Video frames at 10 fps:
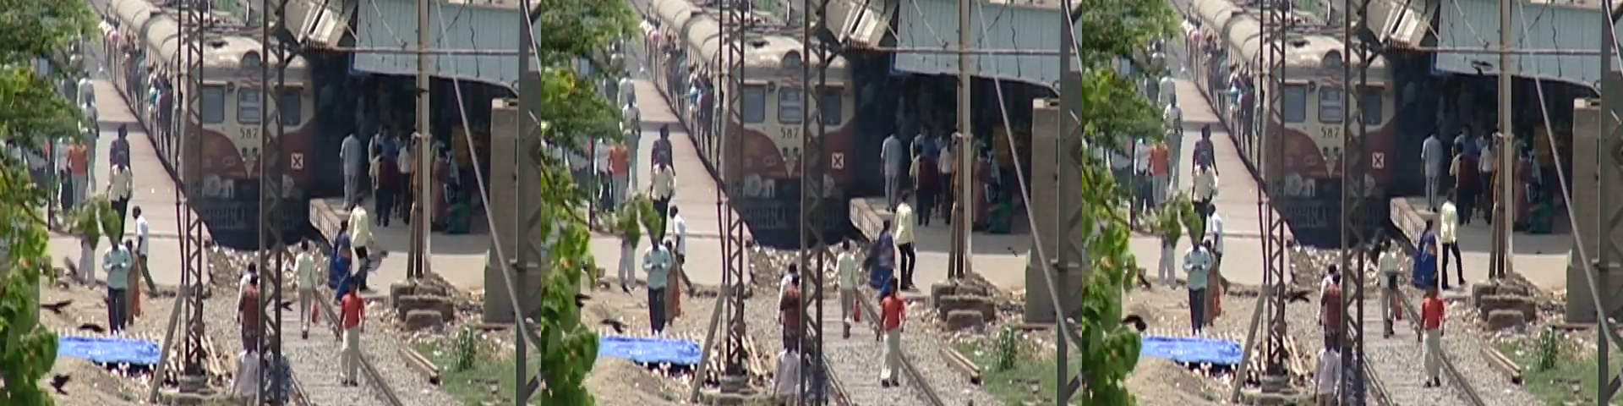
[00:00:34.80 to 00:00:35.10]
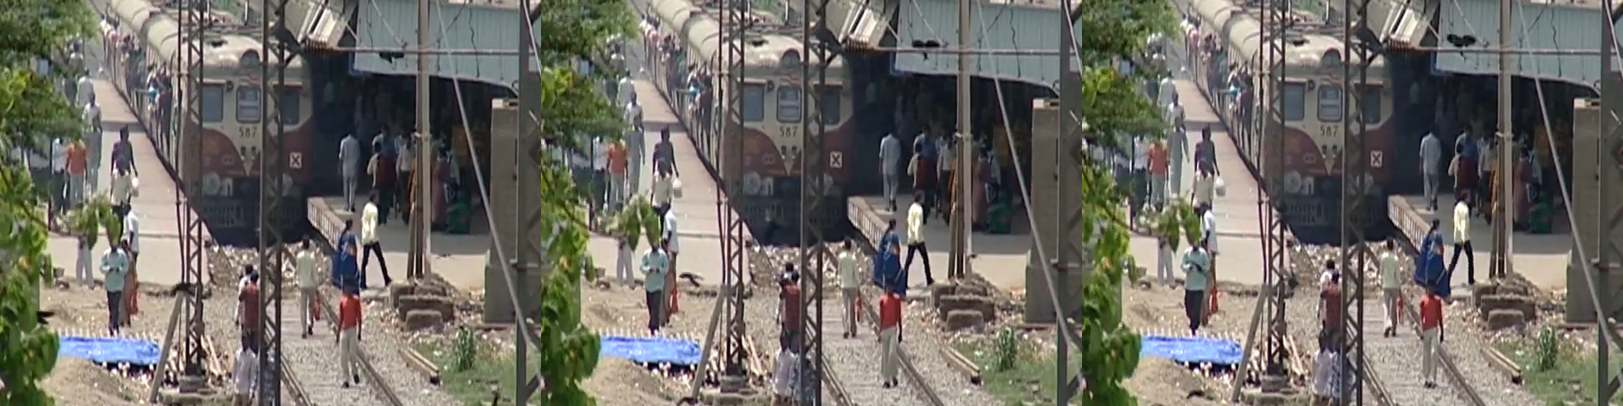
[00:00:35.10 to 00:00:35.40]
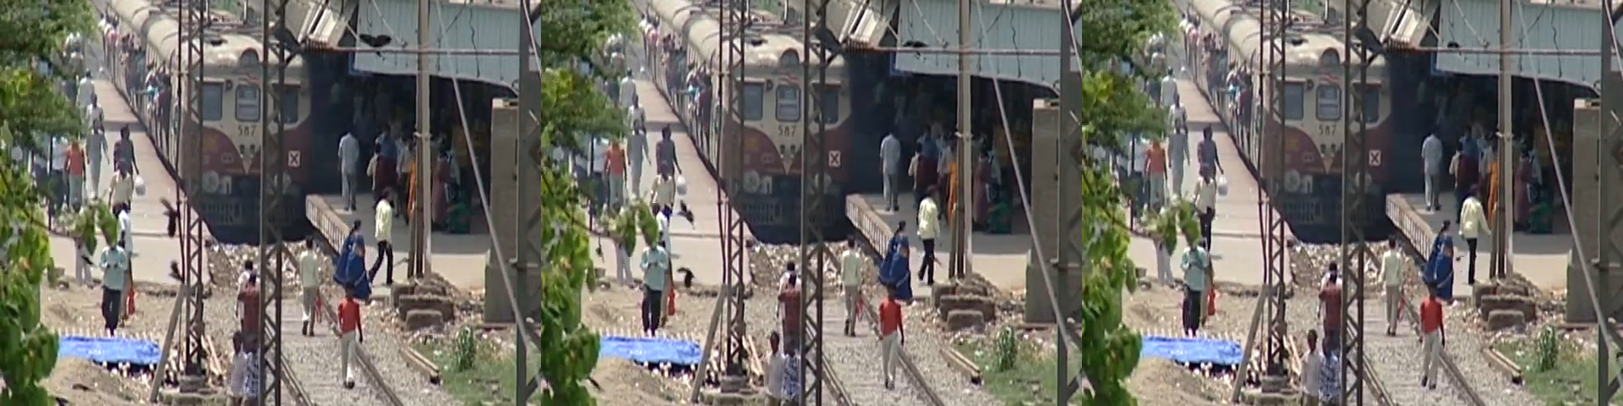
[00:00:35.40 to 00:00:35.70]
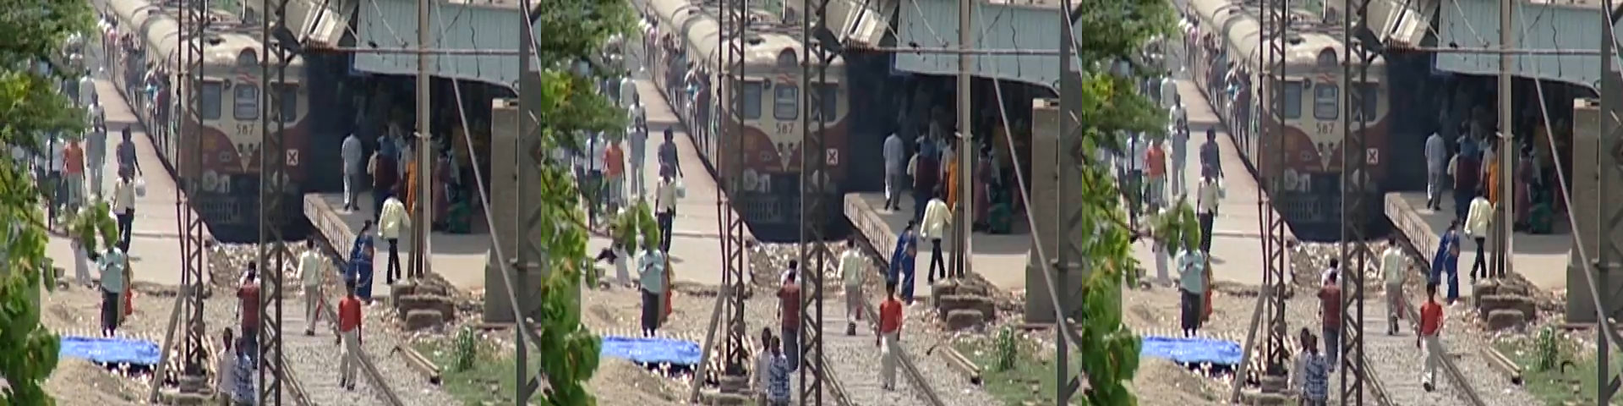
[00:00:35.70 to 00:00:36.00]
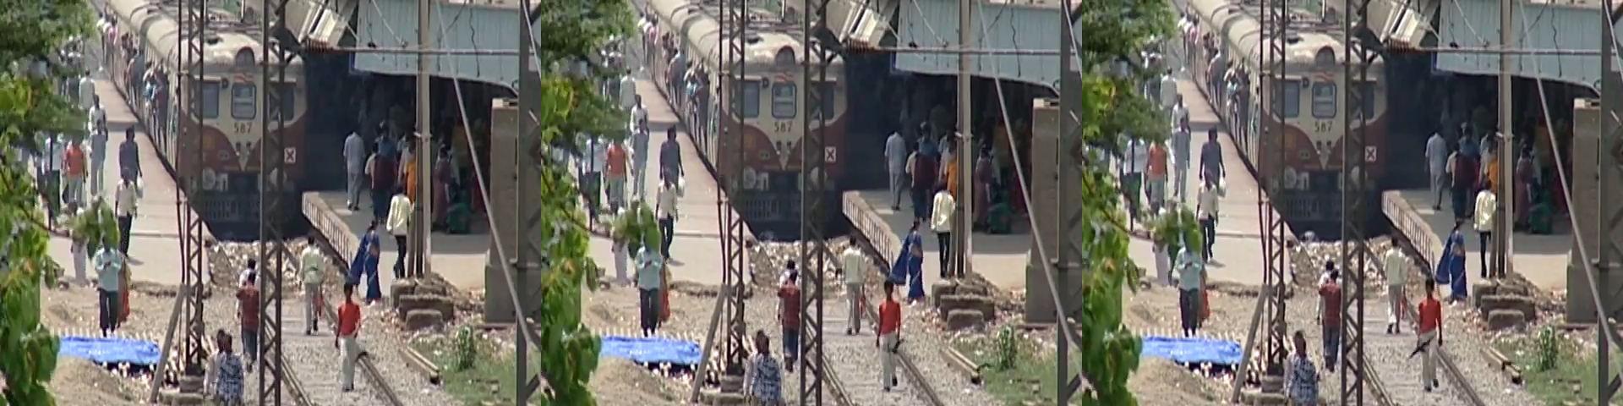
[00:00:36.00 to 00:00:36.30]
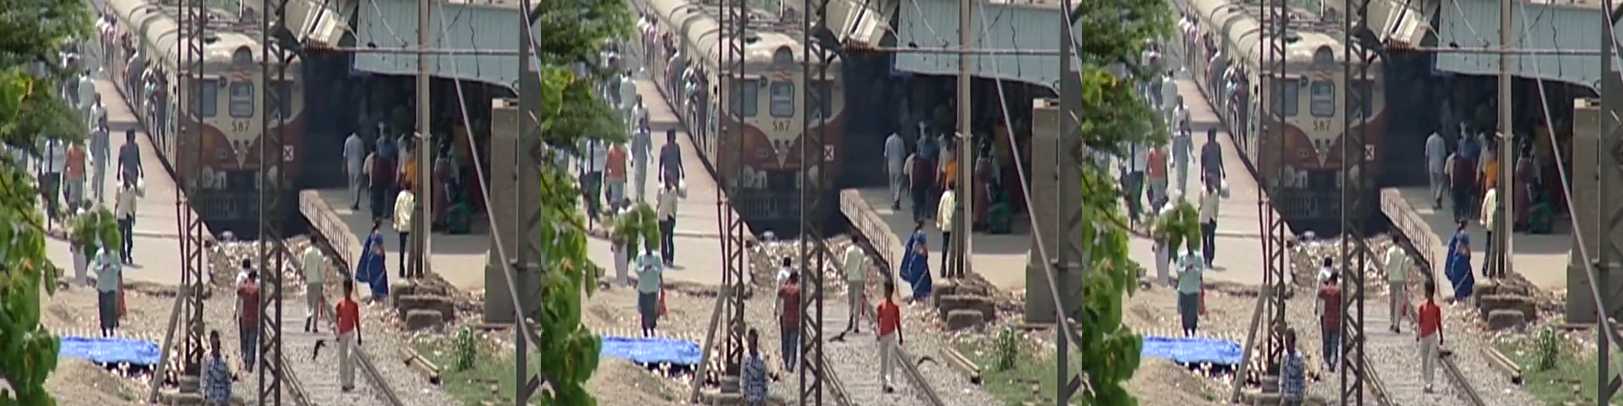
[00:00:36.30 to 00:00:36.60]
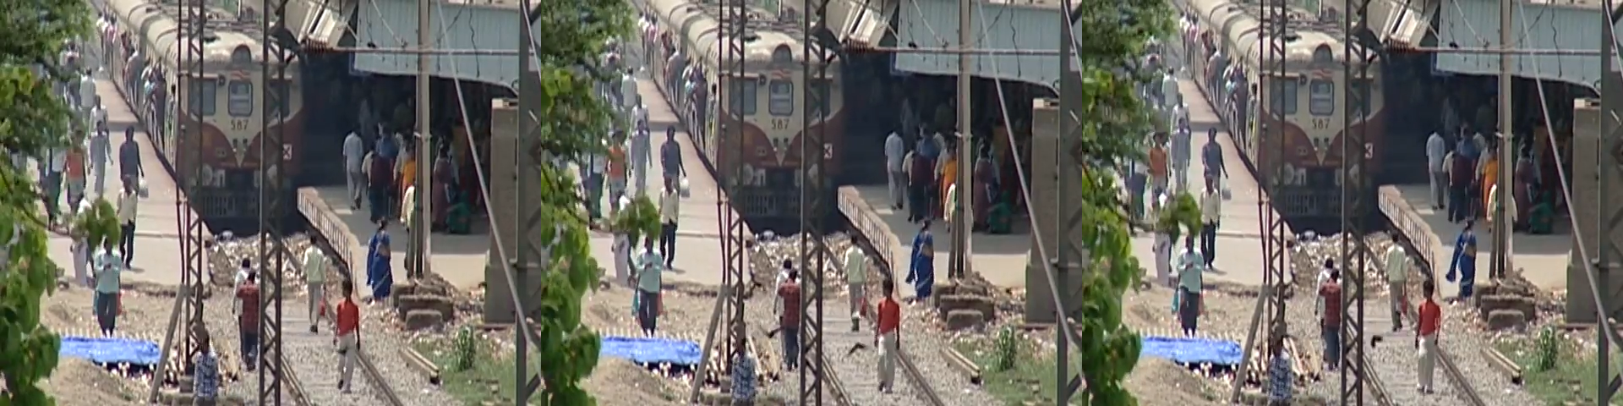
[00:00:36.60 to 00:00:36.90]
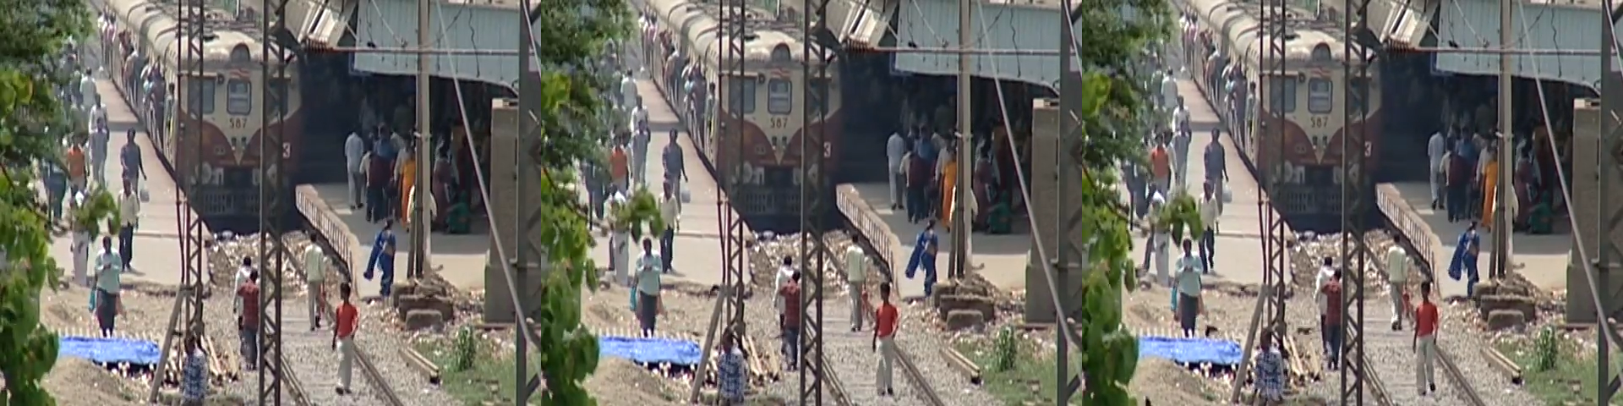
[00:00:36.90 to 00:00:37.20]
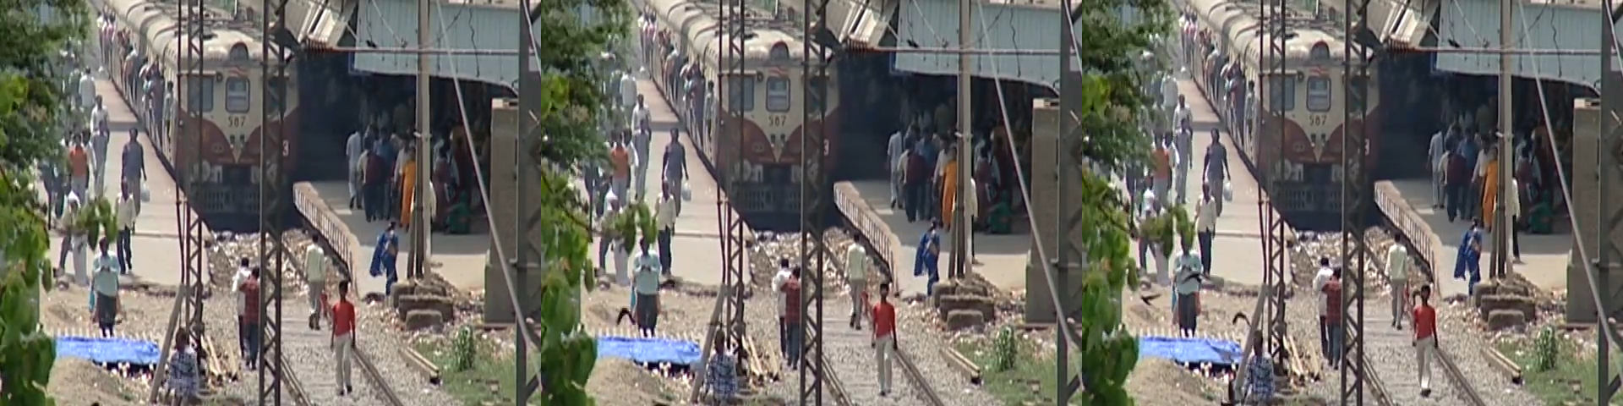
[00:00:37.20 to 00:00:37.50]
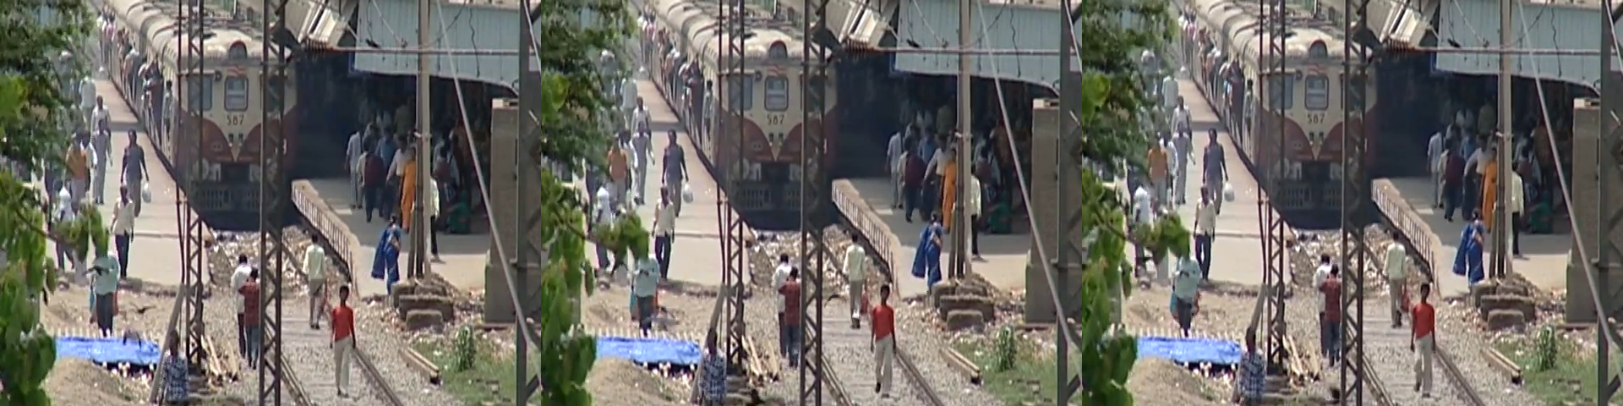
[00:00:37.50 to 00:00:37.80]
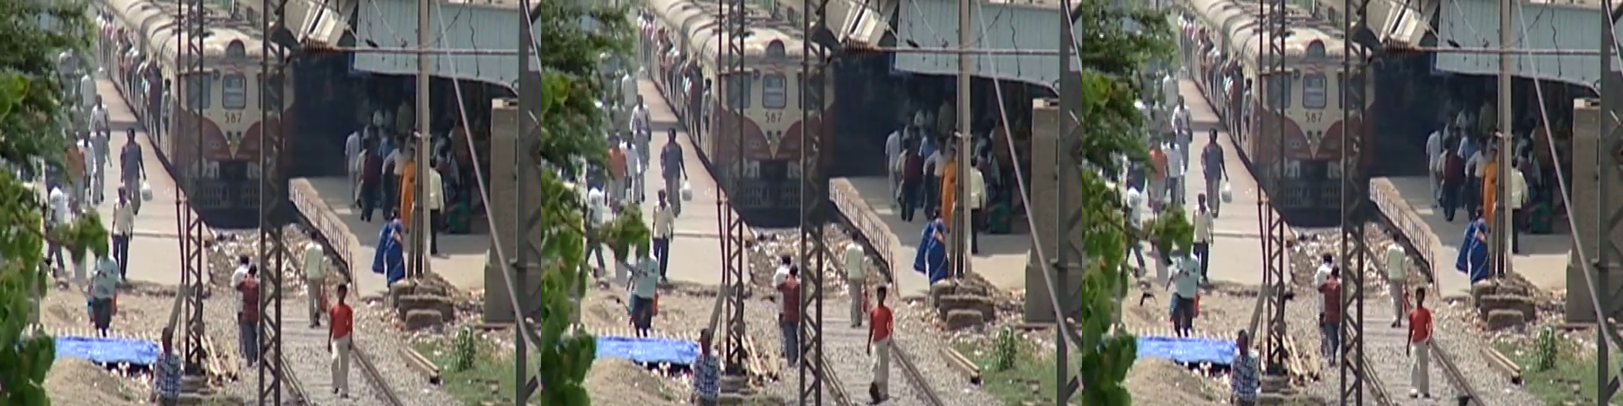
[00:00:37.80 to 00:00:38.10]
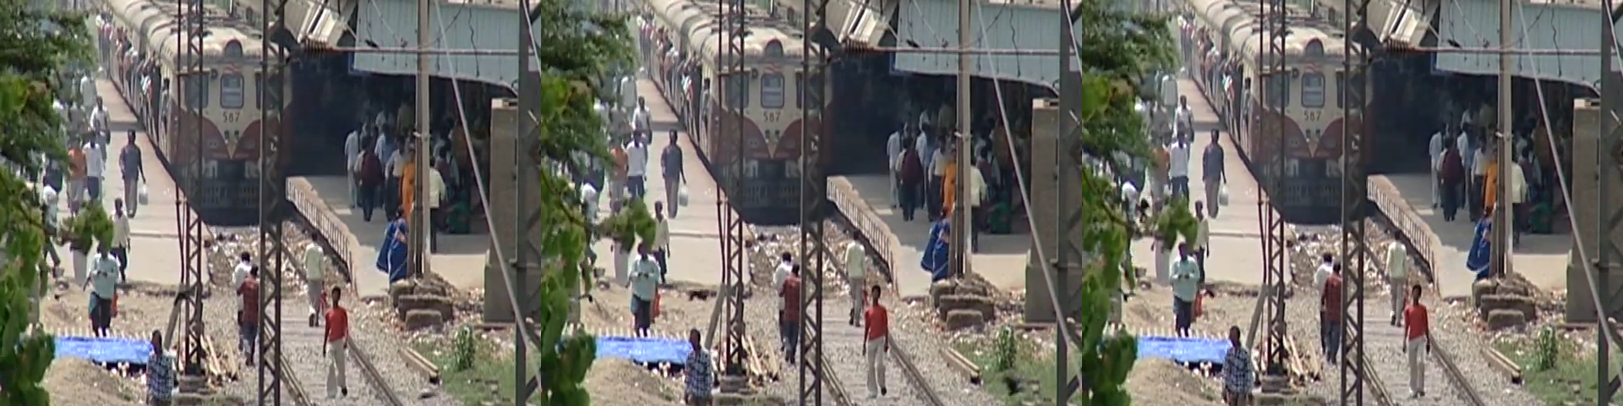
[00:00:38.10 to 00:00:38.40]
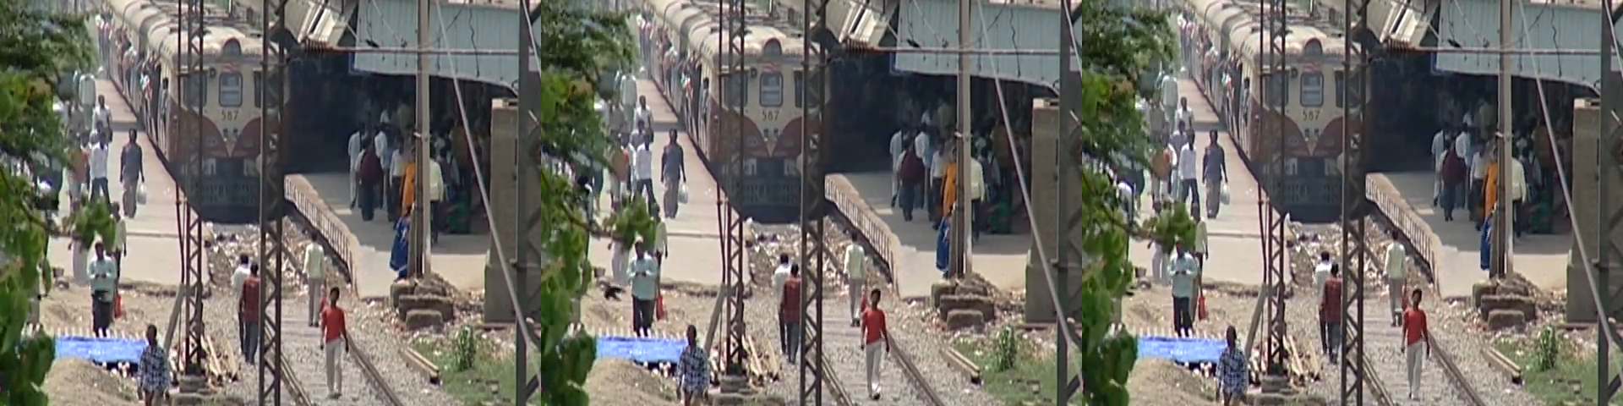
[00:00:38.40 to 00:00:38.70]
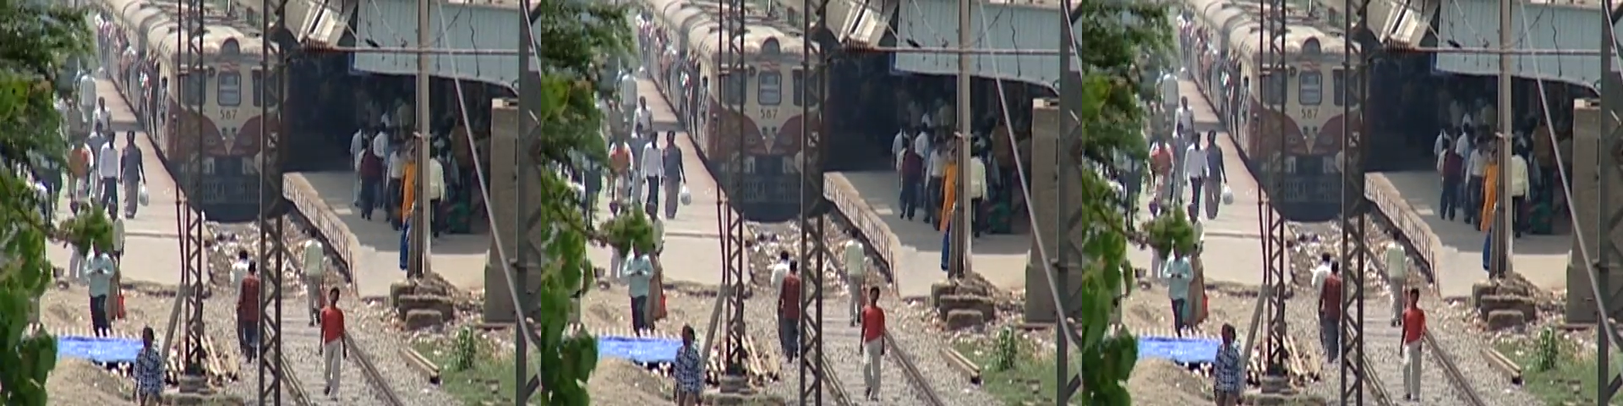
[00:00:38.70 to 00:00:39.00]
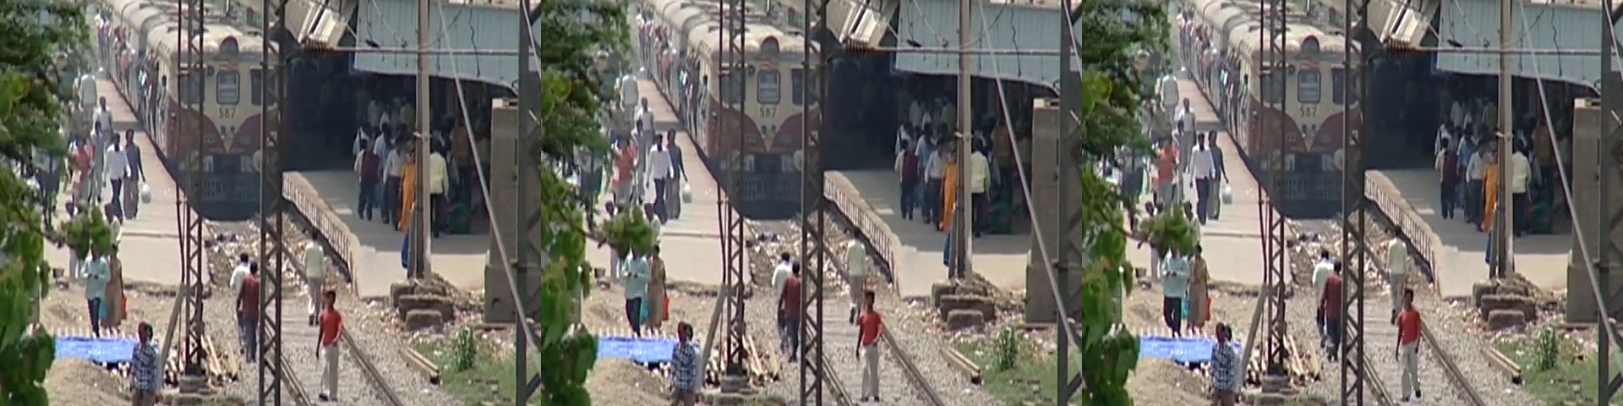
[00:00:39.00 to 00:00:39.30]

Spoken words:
[unreadable: no face in view]